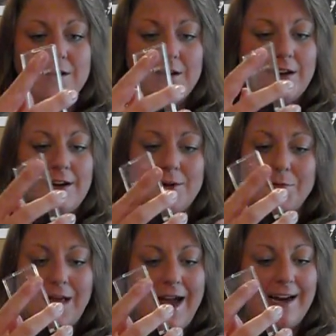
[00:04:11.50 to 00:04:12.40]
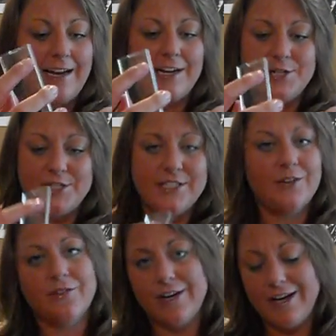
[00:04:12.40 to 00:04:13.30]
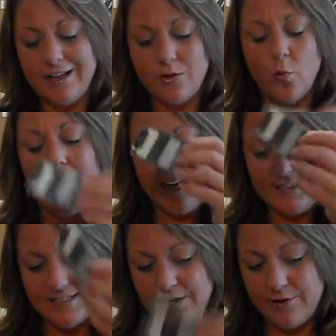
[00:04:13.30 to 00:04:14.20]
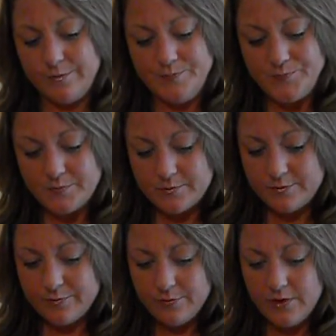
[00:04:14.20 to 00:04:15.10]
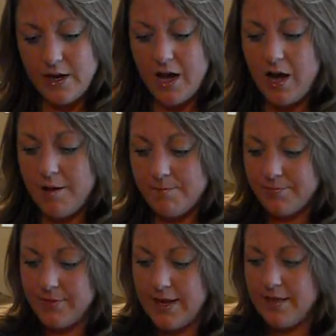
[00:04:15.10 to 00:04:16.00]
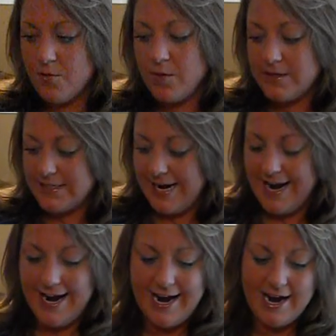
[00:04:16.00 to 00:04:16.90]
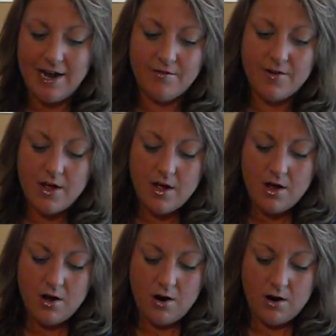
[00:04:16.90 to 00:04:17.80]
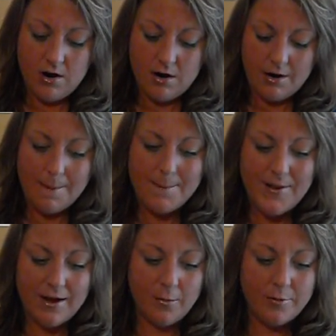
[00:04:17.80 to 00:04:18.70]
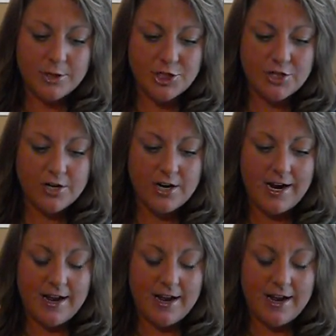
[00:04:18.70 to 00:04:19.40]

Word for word: You got your black, you got your silver, you got the white. So um, the other ones I have are Petal Pusher.